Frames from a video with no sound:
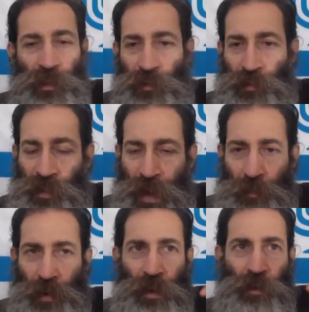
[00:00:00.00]
of the
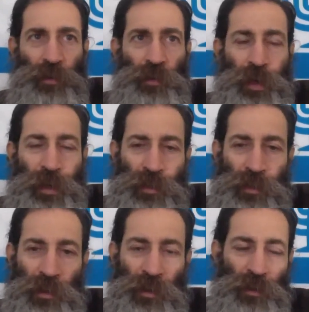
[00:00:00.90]
tabernacle you
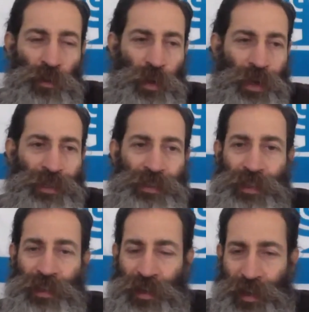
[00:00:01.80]
enter and you exit
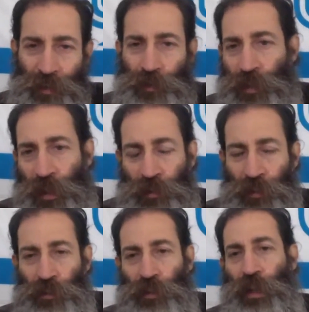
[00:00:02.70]
and everything,
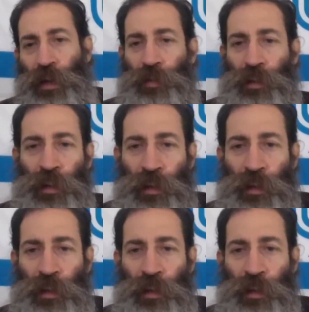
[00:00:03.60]
literally everything.